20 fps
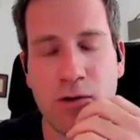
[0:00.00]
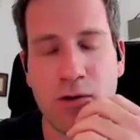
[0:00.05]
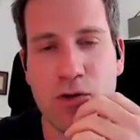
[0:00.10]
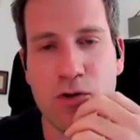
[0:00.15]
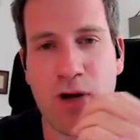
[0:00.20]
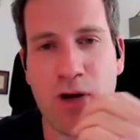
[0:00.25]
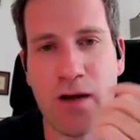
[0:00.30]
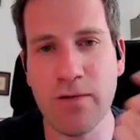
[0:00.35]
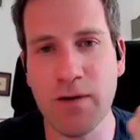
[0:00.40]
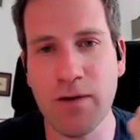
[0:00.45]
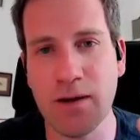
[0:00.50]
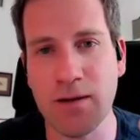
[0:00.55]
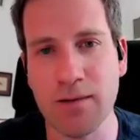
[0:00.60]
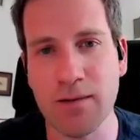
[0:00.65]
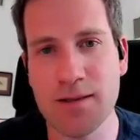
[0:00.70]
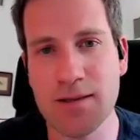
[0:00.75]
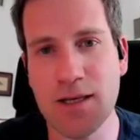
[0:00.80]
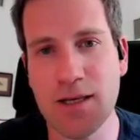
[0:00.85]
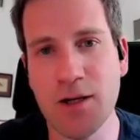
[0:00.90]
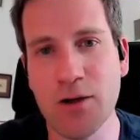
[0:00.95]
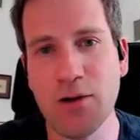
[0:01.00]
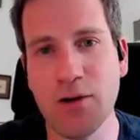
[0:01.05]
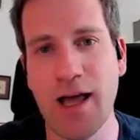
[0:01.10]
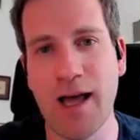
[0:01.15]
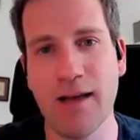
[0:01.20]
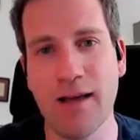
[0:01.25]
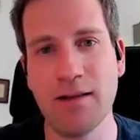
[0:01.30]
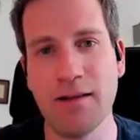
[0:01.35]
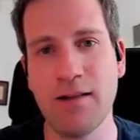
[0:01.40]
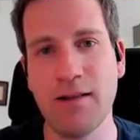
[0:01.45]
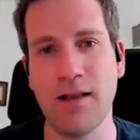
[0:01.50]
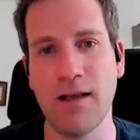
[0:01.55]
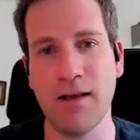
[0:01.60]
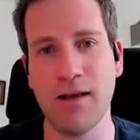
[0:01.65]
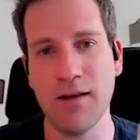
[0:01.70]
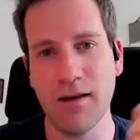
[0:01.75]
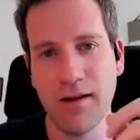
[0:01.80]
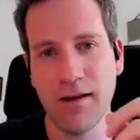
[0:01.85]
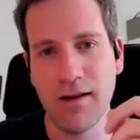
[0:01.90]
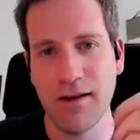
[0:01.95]
driving single-handedly,
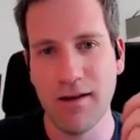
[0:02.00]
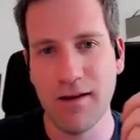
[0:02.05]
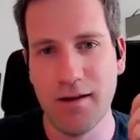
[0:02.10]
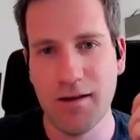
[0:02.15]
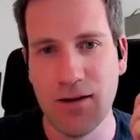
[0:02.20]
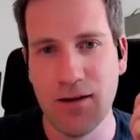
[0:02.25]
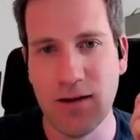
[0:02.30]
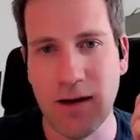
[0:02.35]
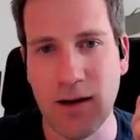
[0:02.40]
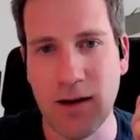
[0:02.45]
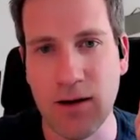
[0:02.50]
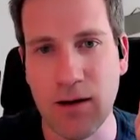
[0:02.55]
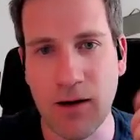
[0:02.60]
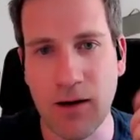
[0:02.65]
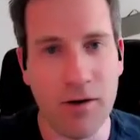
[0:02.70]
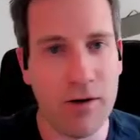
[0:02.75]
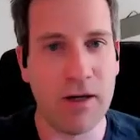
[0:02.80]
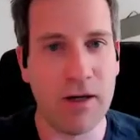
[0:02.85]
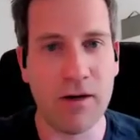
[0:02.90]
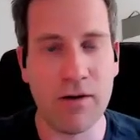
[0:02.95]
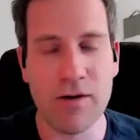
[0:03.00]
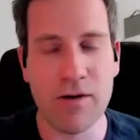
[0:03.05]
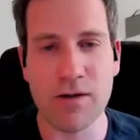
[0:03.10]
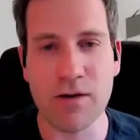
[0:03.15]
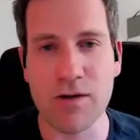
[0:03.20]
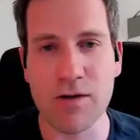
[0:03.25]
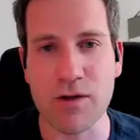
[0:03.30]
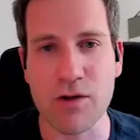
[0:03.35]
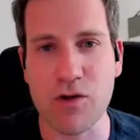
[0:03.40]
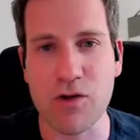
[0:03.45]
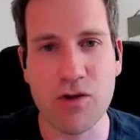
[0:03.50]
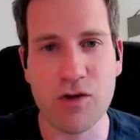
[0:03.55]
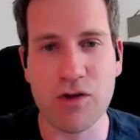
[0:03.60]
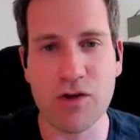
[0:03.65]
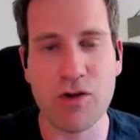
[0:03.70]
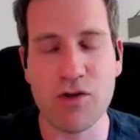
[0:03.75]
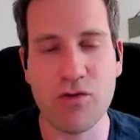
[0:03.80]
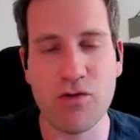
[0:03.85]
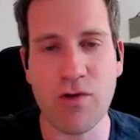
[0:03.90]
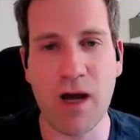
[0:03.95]
early career researchers
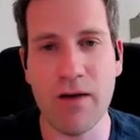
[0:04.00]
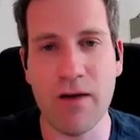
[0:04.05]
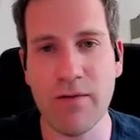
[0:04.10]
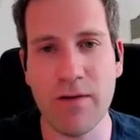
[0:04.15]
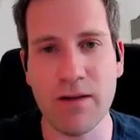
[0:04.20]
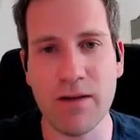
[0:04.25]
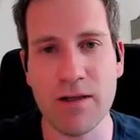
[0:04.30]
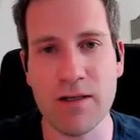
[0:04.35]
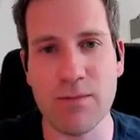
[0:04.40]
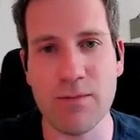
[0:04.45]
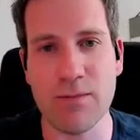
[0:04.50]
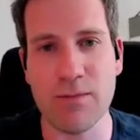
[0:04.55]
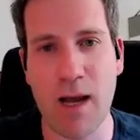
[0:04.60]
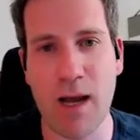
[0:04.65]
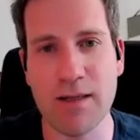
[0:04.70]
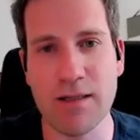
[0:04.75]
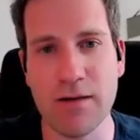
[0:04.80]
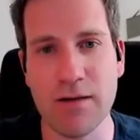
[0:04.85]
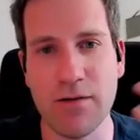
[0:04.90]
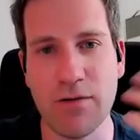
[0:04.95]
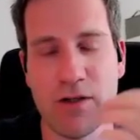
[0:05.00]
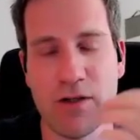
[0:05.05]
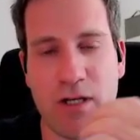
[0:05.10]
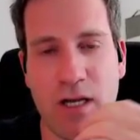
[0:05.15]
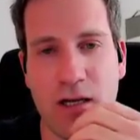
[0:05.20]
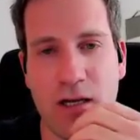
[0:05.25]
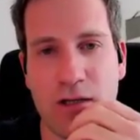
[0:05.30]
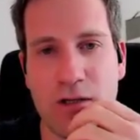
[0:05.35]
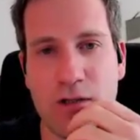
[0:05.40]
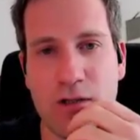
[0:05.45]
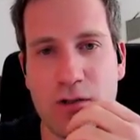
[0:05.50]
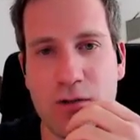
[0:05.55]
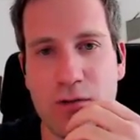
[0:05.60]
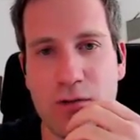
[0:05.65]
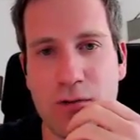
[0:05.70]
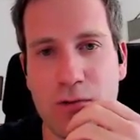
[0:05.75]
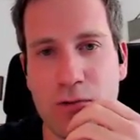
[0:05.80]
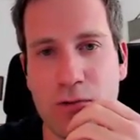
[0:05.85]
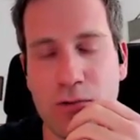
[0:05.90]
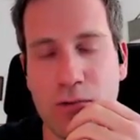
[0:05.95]
just driving this massive change
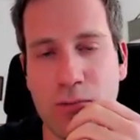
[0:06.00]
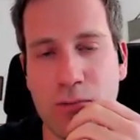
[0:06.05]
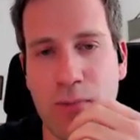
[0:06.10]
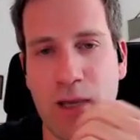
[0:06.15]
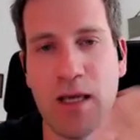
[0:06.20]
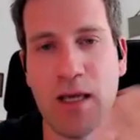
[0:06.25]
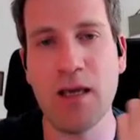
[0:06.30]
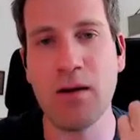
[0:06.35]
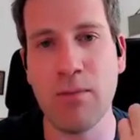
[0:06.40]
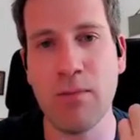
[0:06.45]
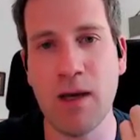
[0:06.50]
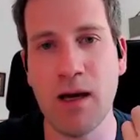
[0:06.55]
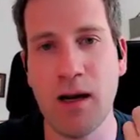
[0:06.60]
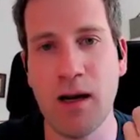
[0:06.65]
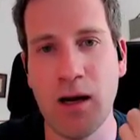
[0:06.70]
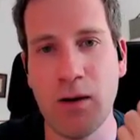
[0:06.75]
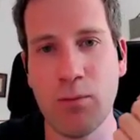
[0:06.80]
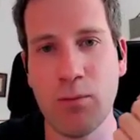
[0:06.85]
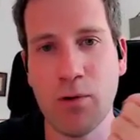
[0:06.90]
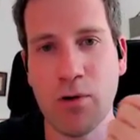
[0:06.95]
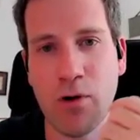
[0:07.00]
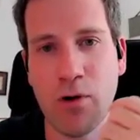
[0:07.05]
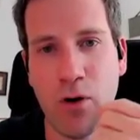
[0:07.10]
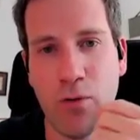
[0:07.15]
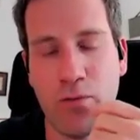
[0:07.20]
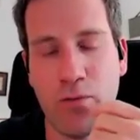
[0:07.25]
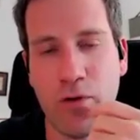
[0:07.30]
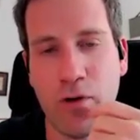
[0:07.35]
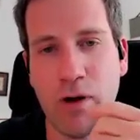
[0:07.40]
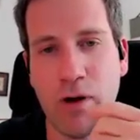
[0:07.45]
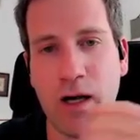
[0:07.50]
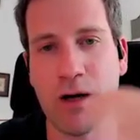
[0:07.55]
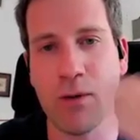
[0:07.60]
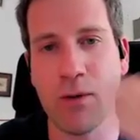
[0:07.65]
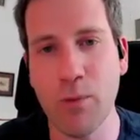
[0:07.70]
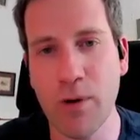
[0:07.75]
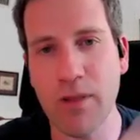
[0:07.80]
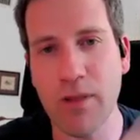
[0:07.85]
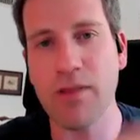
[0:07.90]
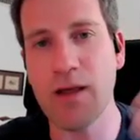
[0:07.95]
to making me a lot more hopeful. And
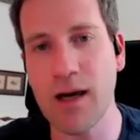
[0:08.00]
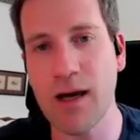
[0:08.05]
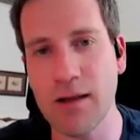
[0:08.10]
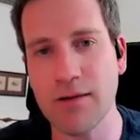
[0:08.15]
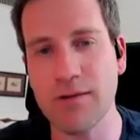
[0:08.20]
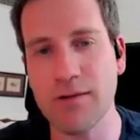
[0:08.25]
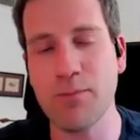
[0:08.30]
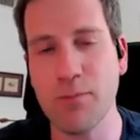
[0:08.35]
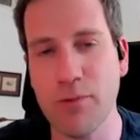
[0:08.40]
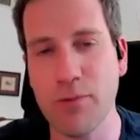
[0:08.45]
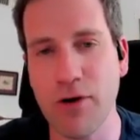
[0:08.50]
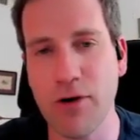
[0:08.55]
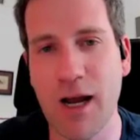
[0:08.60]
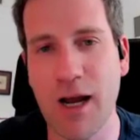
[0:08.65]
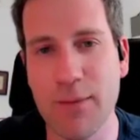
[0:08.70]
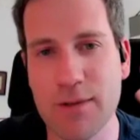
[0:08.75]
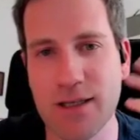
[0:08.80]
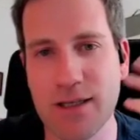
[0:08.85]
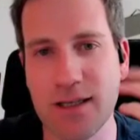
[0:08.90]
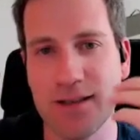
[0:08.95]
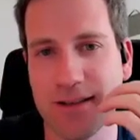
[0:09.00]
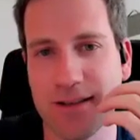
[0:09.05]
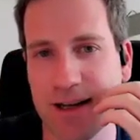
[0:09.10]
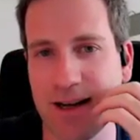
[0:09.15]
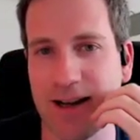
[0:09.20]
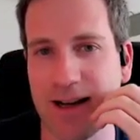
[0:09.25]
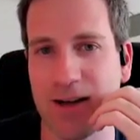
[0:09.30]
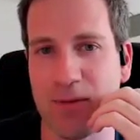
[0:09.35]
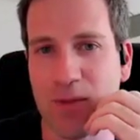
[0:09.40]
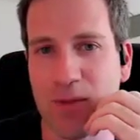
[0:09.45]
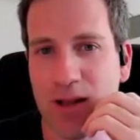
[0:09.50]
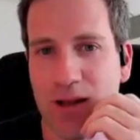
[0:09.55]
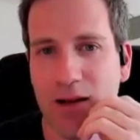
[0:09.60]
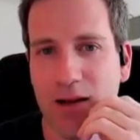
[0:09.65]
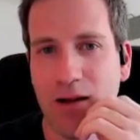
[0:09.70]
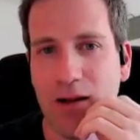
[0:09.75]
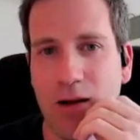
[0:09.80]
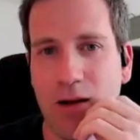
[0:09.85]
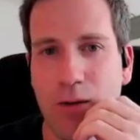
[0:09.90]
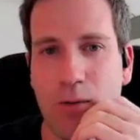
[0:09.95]
with that, perhaps in time,
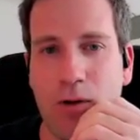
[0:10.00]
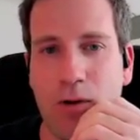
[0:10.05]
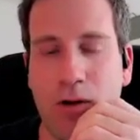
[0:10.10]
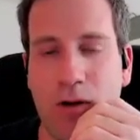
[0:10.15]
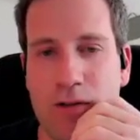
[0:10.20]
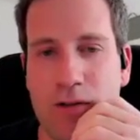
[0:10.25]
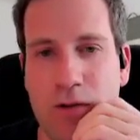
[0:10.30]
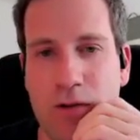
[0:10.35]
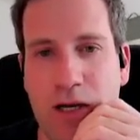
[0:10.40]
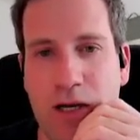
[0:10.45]
we'll also